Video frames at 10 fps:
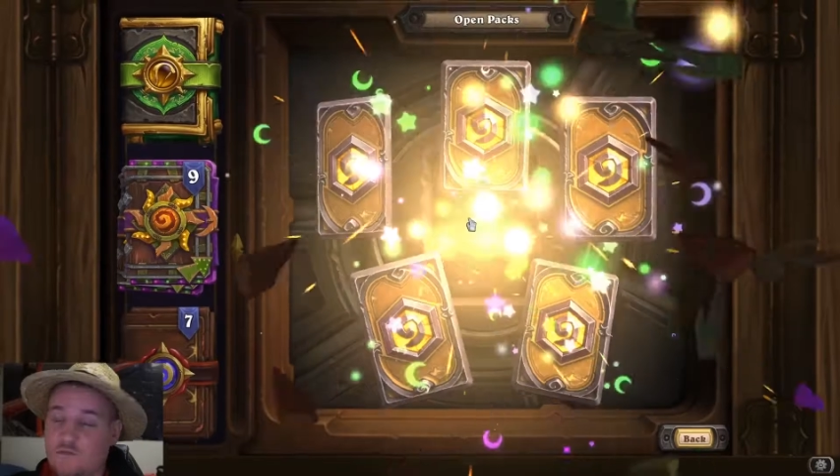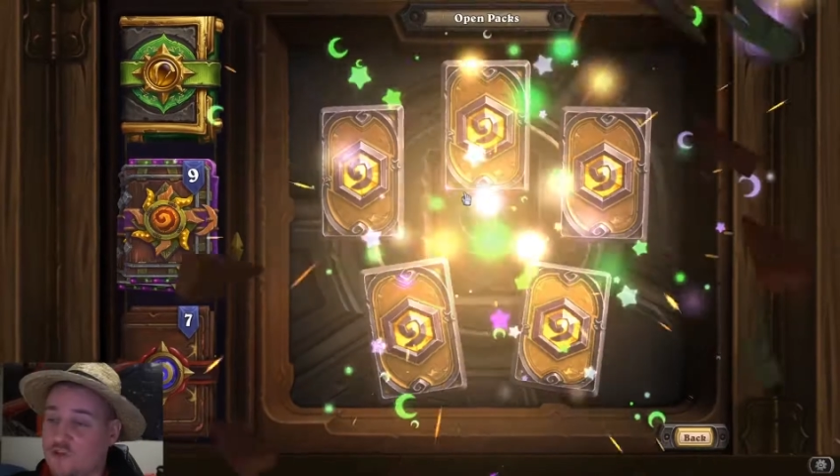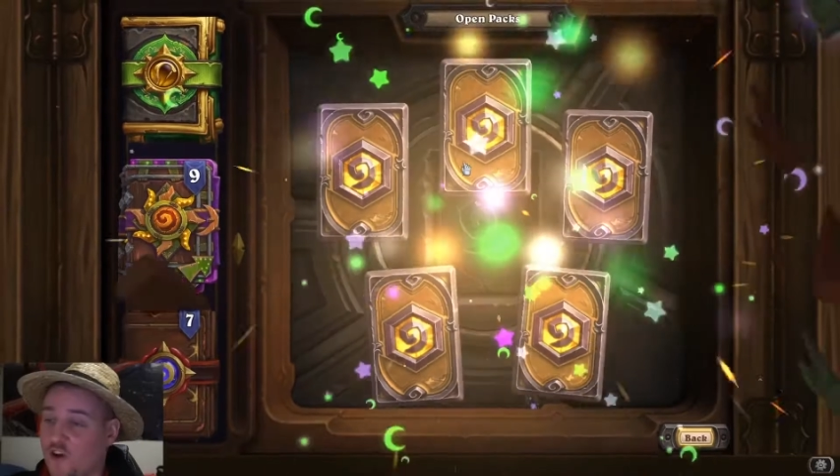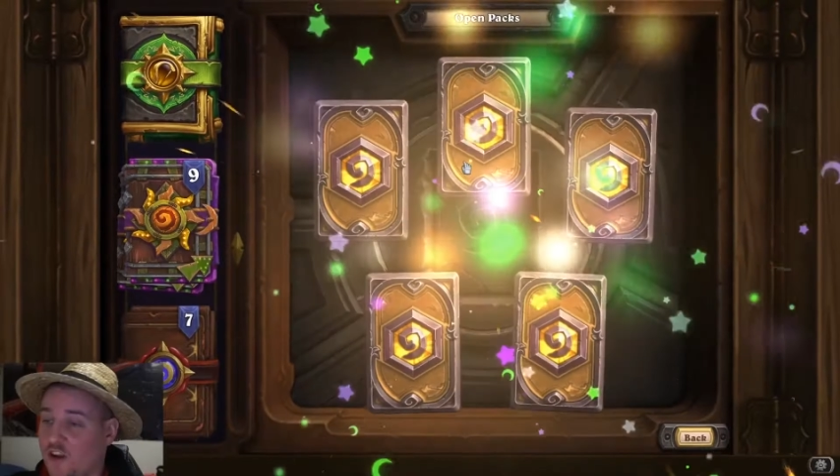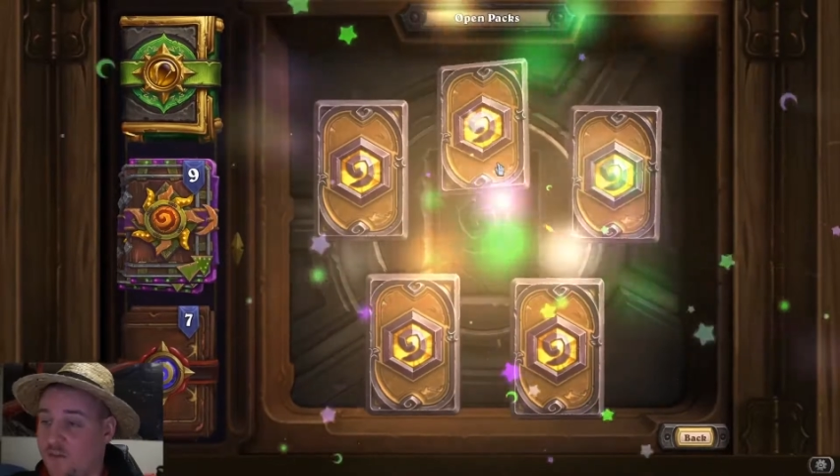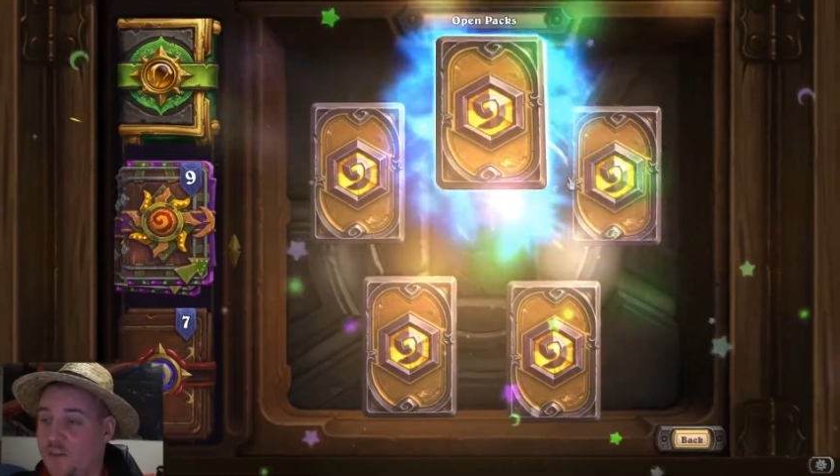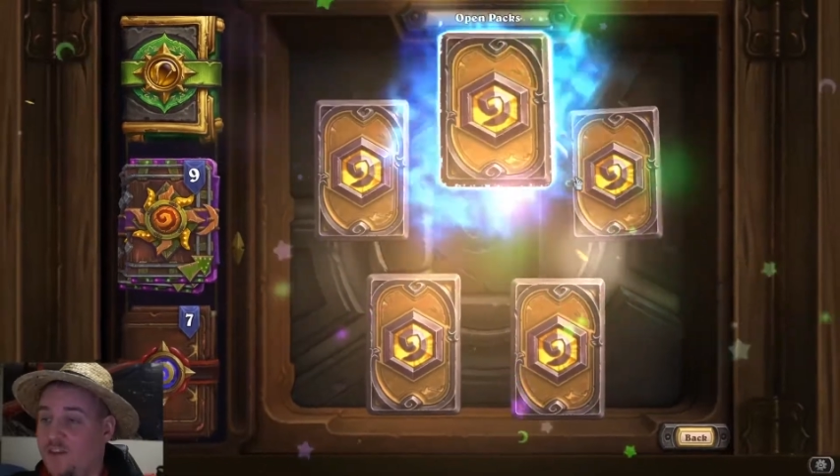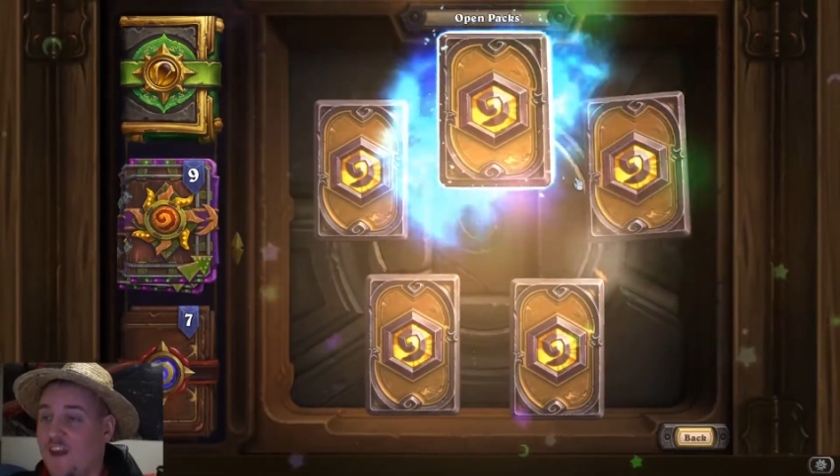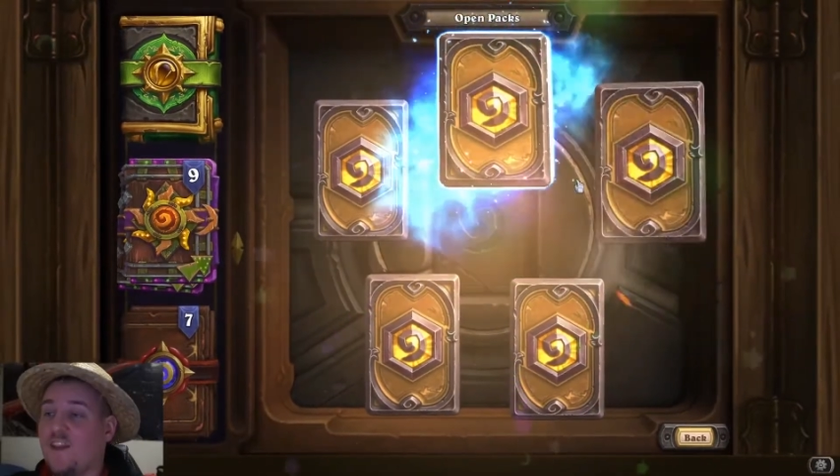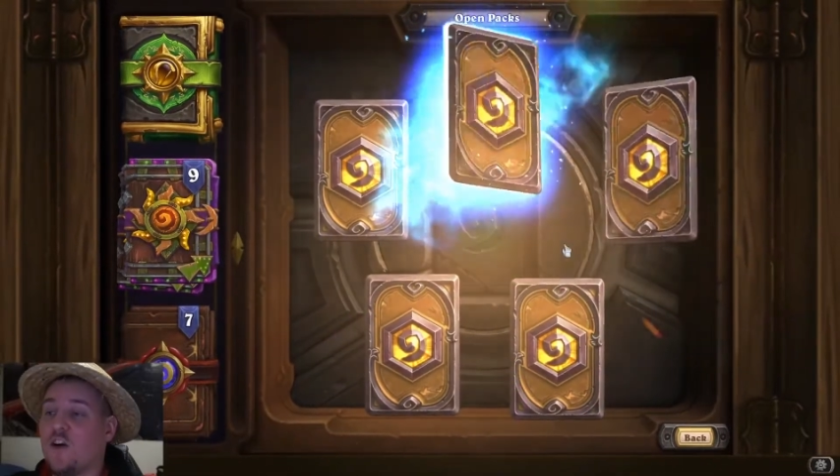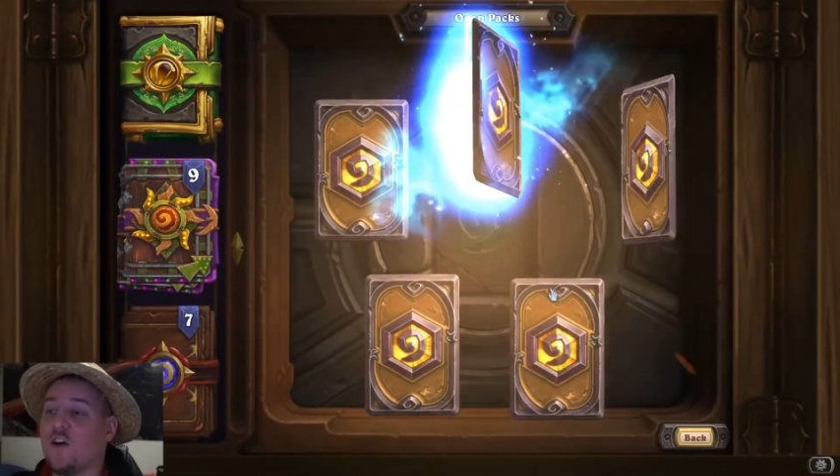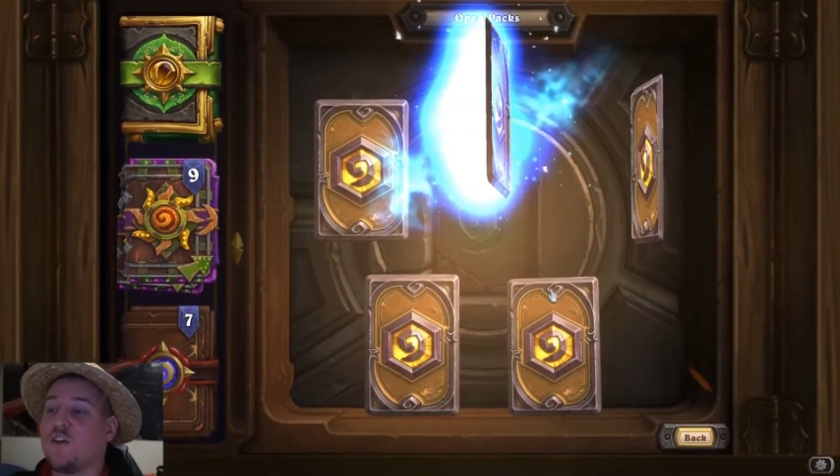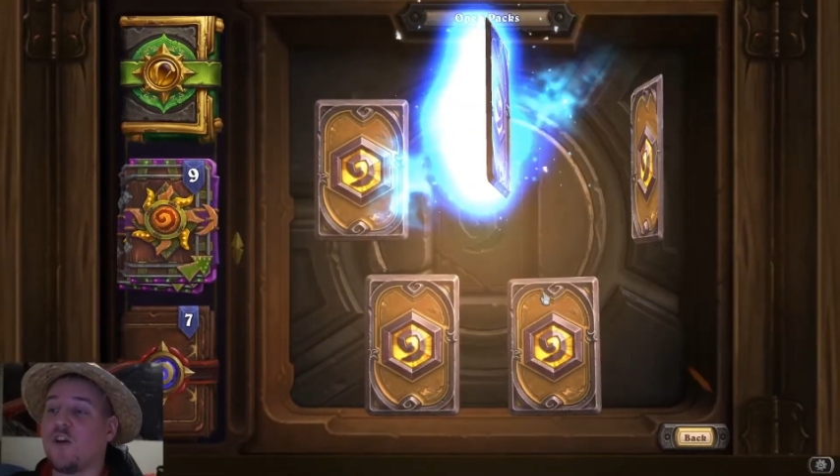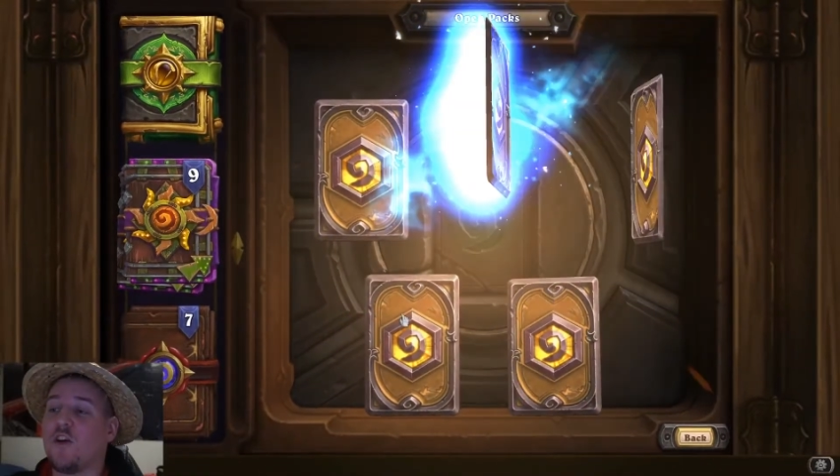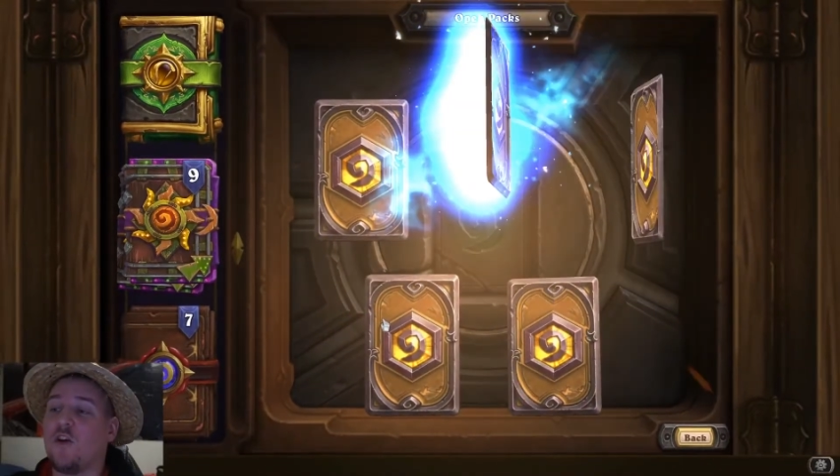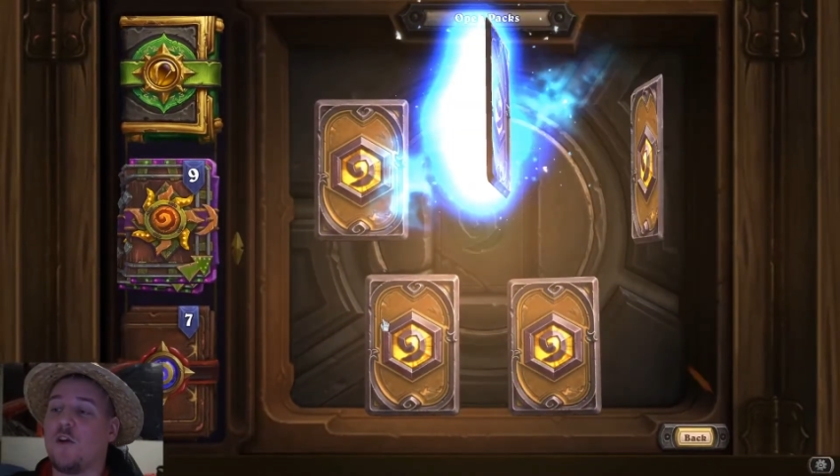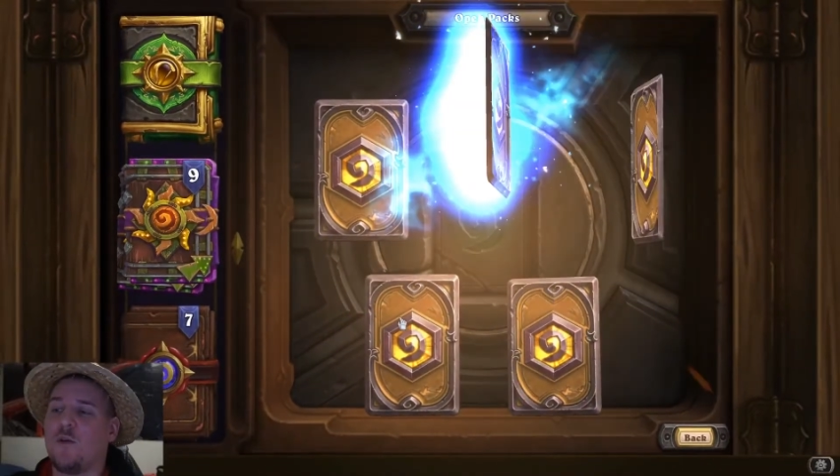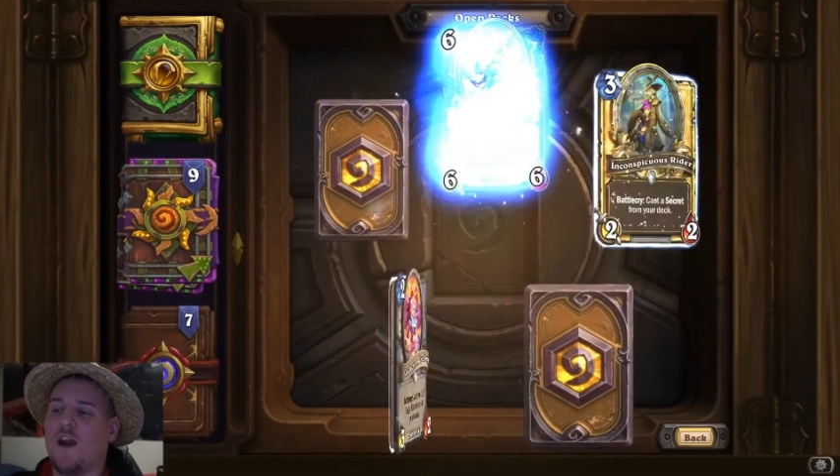Trust me. Then they're going to start looking,